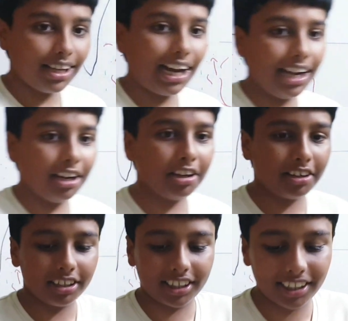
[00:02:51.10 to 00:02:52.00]
a
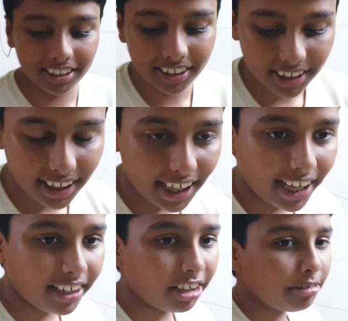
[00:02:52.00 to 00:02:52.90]
lot.
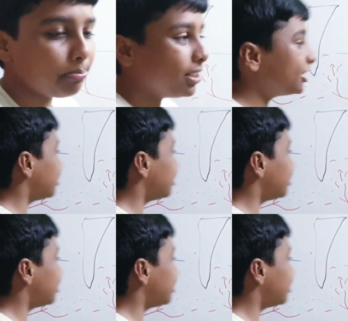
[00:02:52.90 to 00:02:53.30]
And now blood